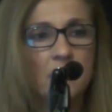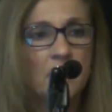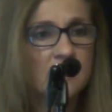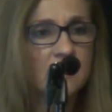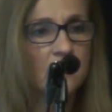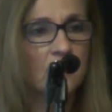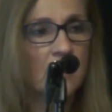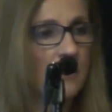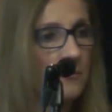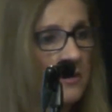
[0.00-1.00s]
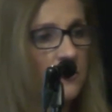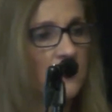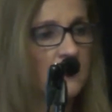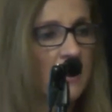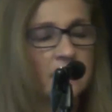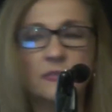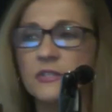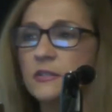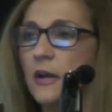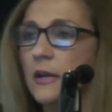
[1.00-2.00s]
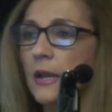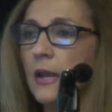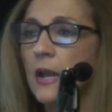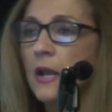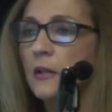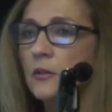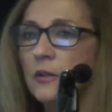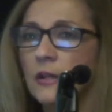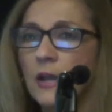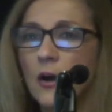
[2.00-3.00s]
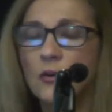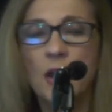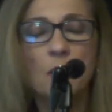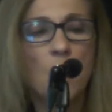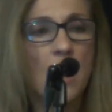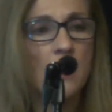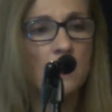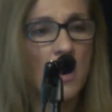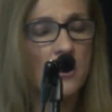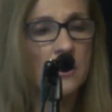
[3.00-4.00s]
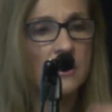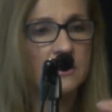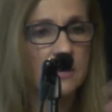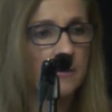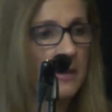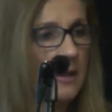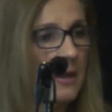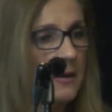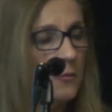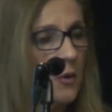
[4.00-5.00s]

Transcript: Basically, a retrospective study looking at, okay, why are kids coming in?